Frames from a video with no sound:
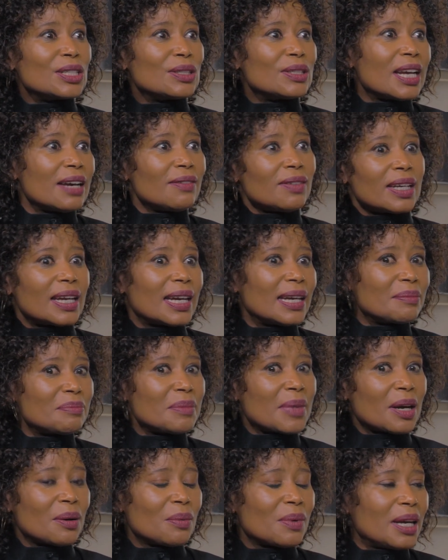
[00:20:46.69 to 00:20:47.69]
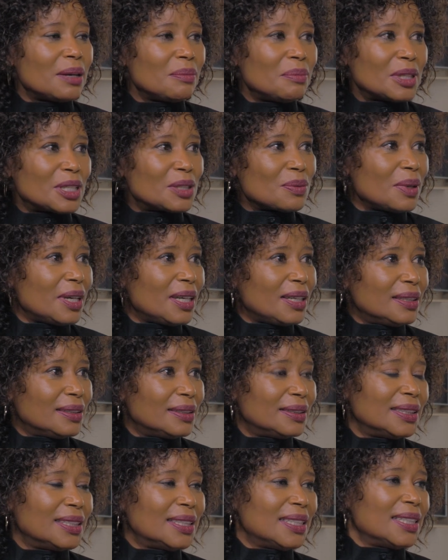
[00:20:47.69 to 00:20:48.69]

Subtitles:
to navigate my way between